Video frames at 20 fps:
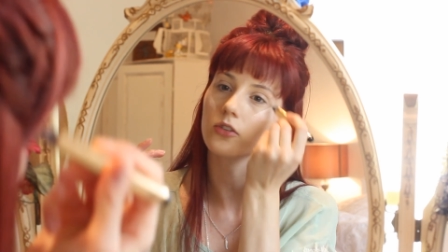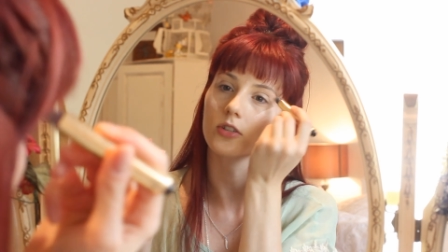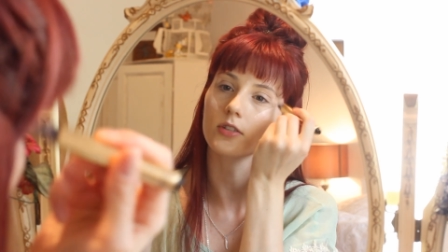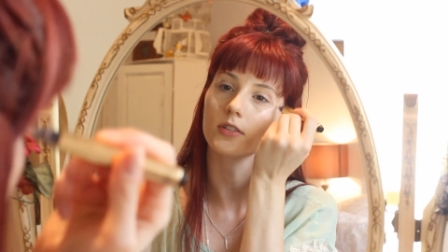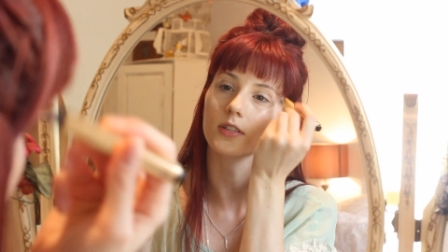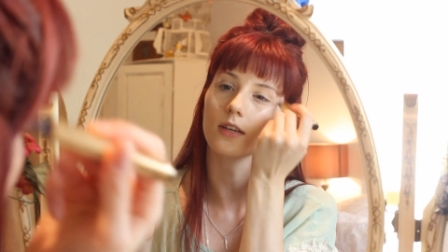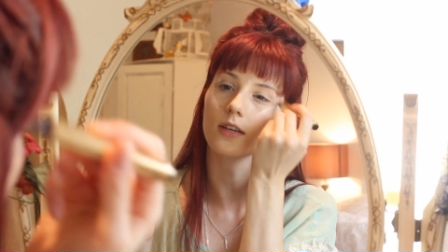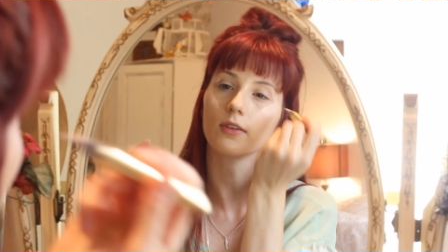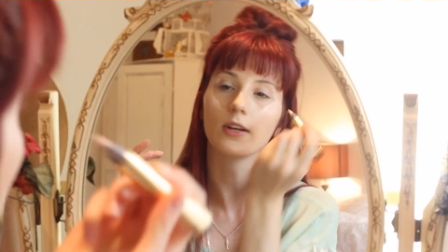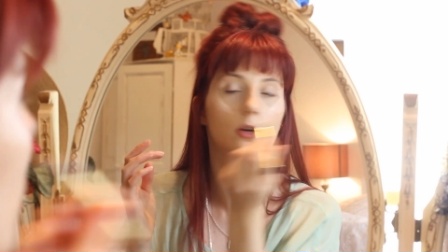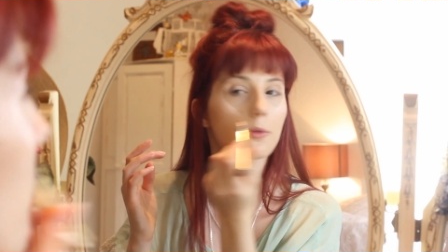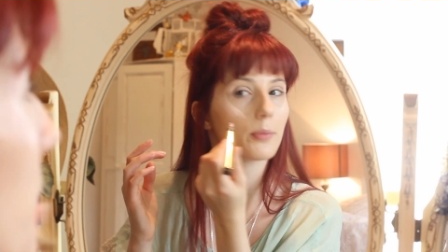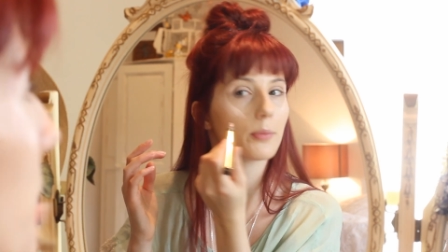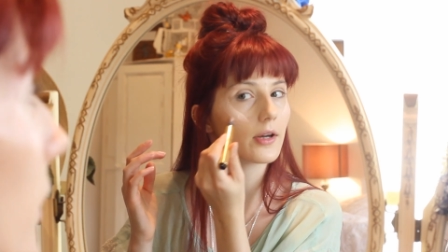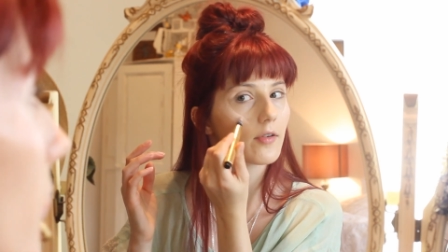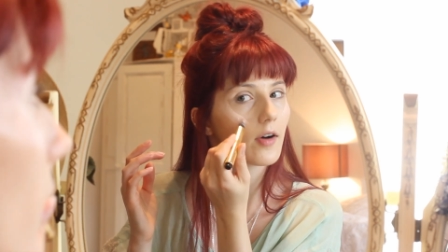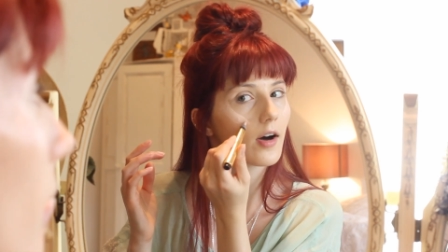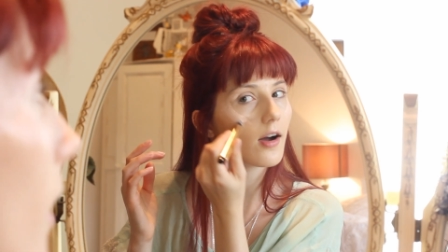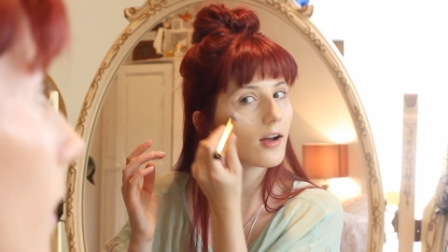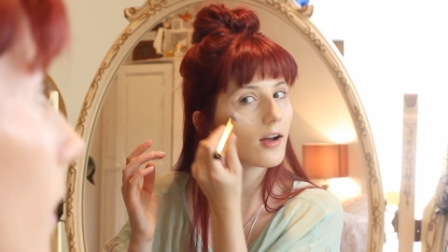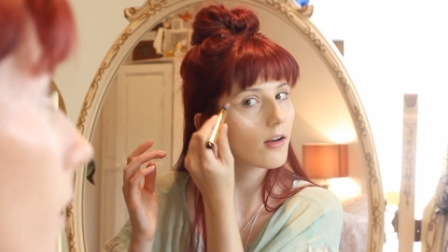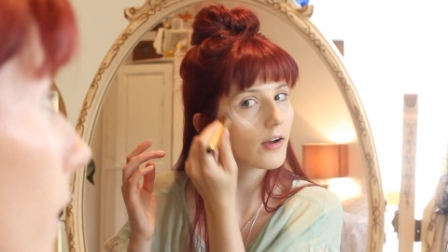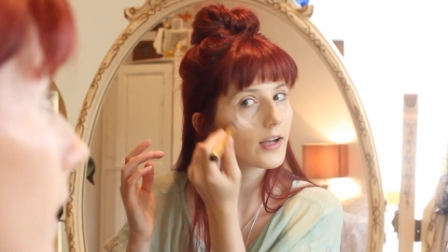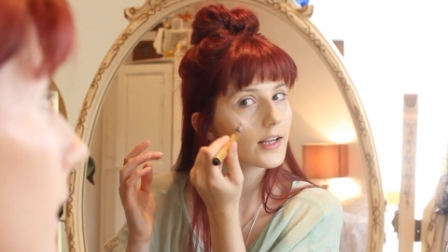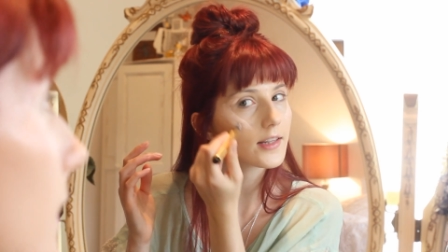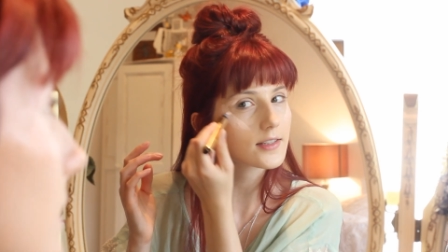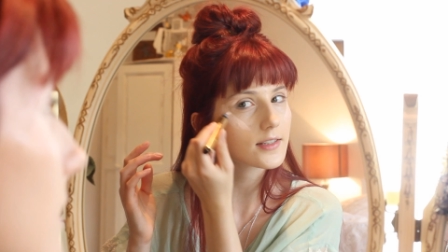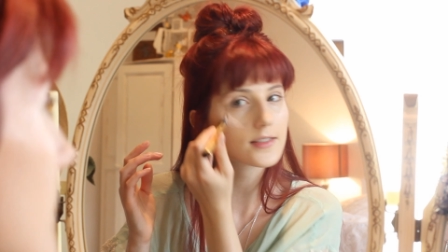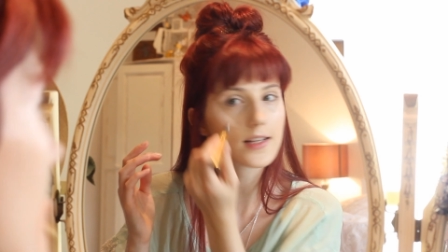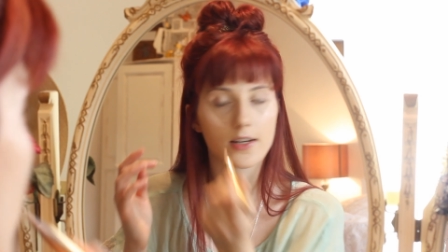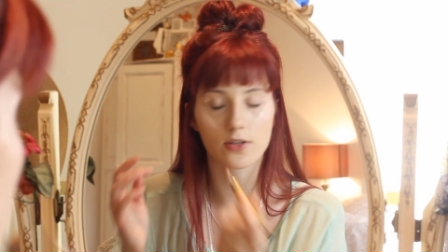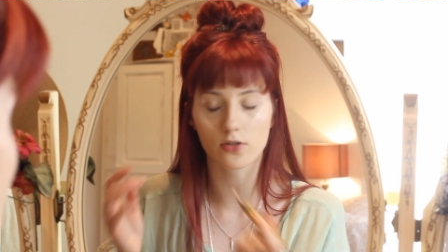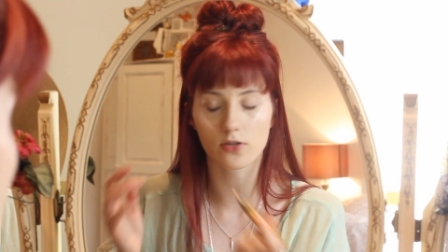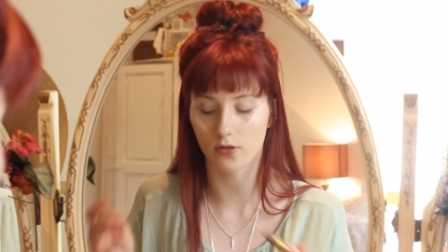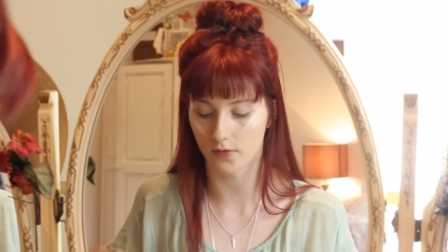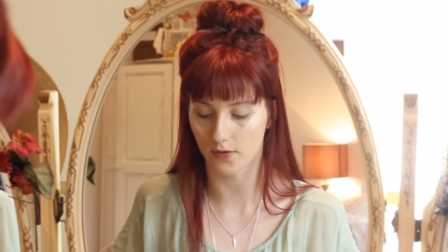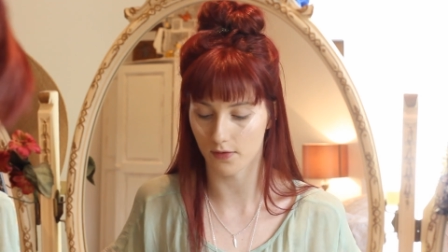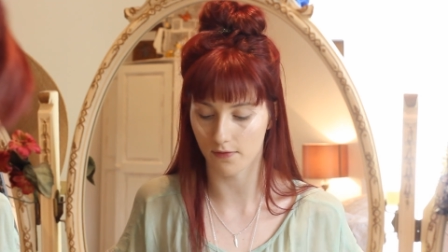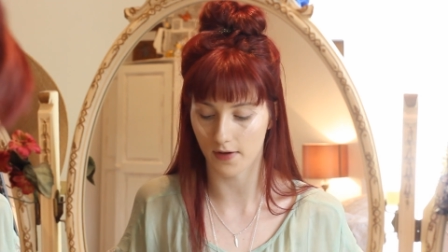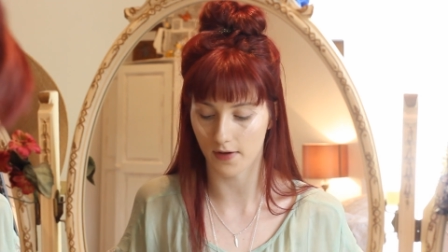just to give a little bit of highlight in the
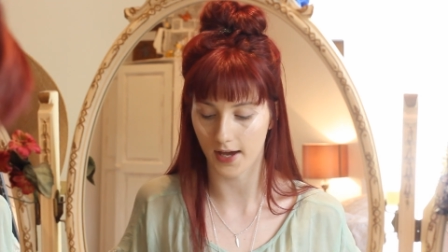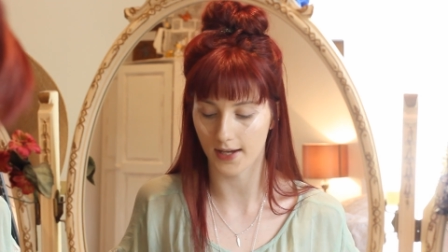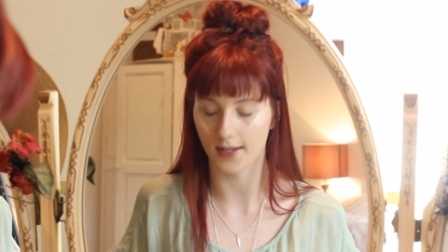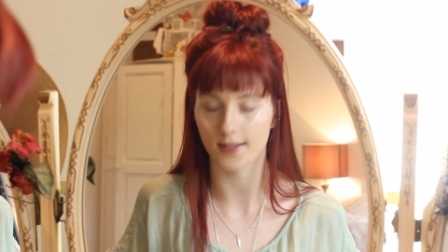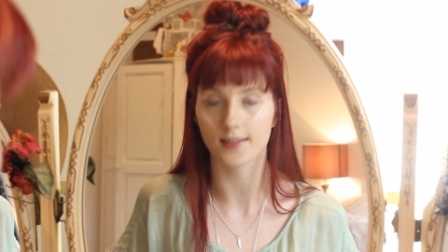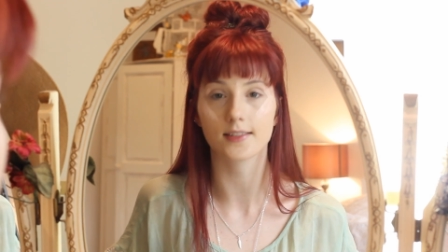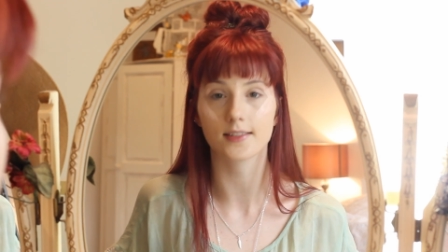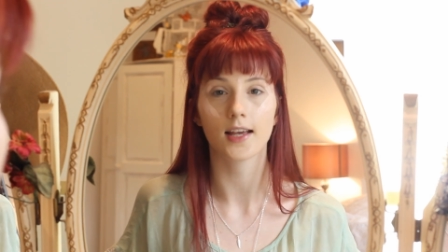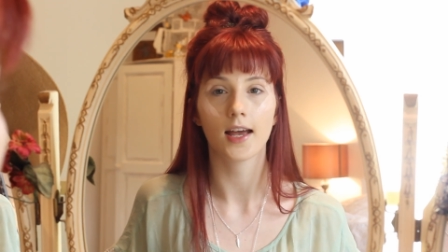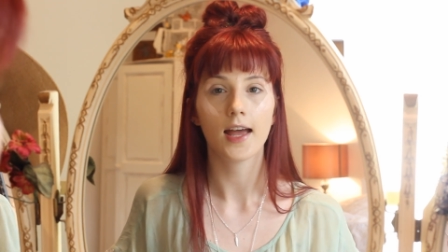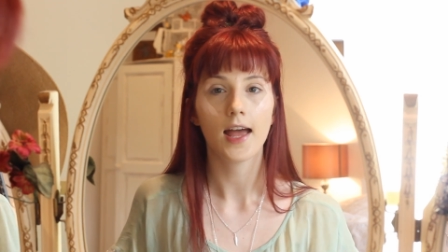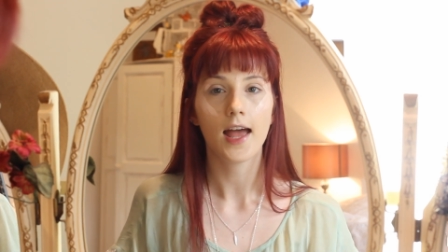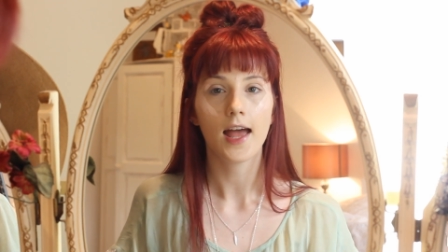centre of the face.